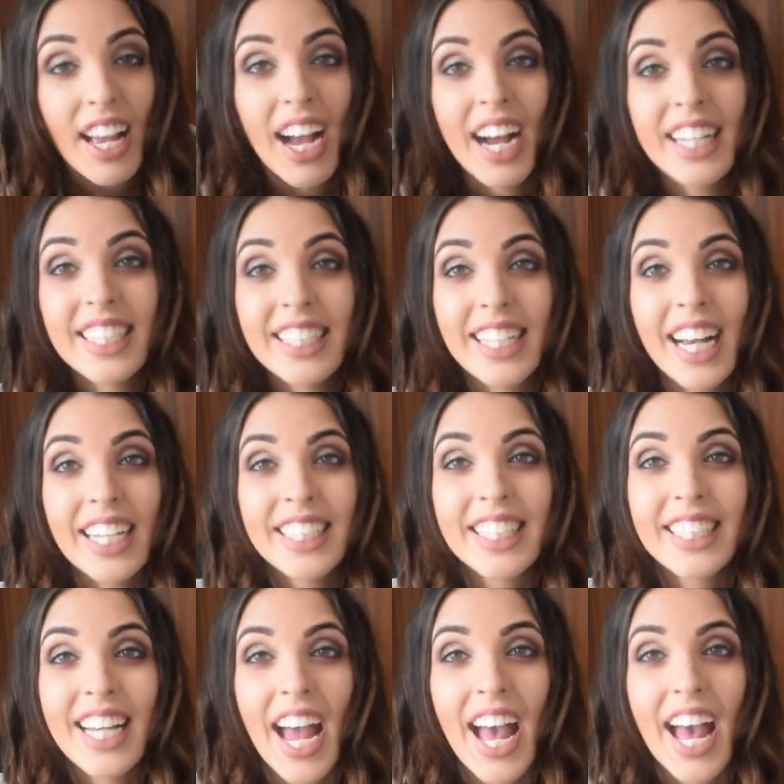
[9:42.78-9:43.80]
I did
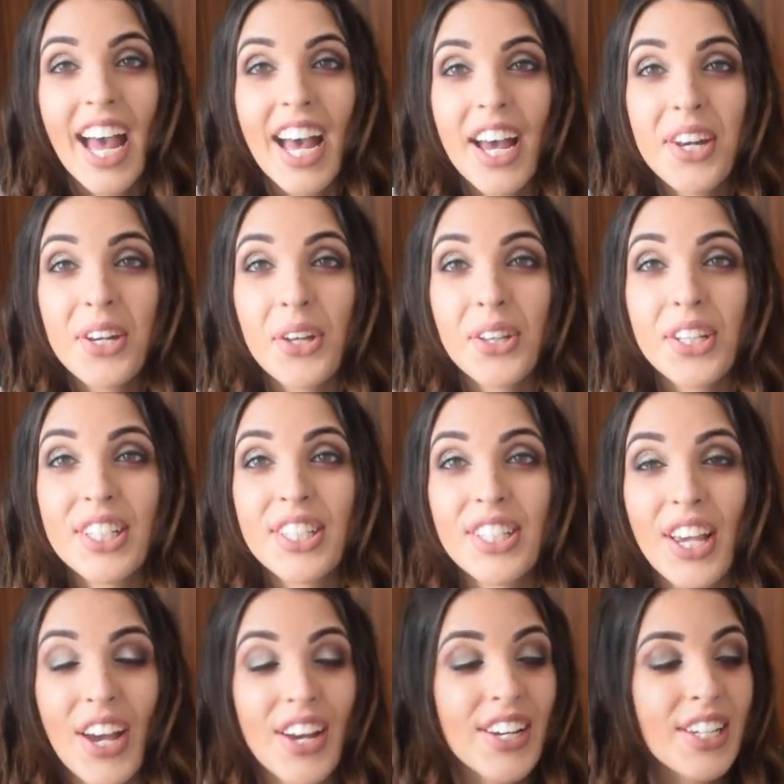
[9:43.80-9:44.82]
actually get another
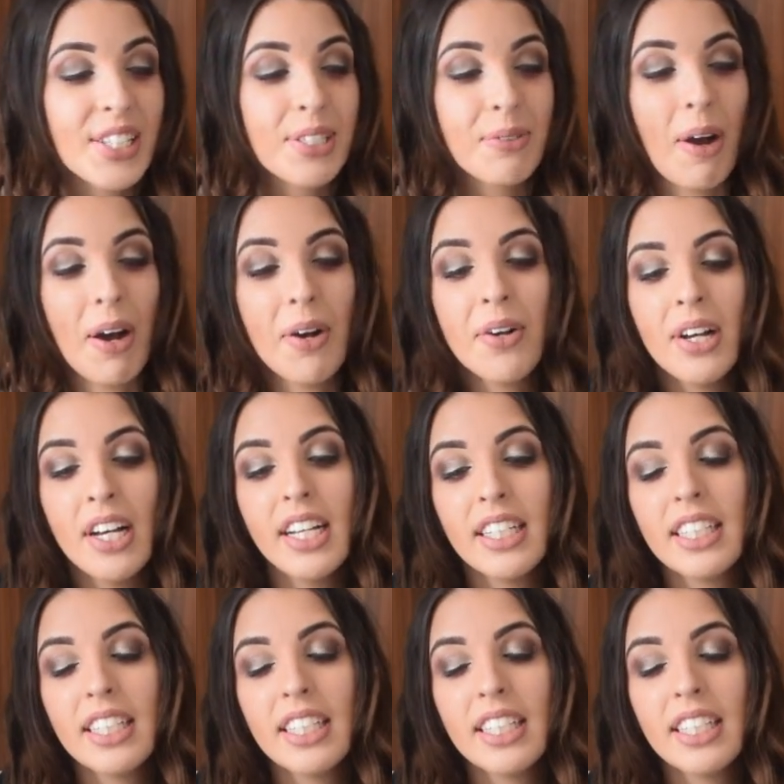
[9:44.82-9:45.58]
skirt as well.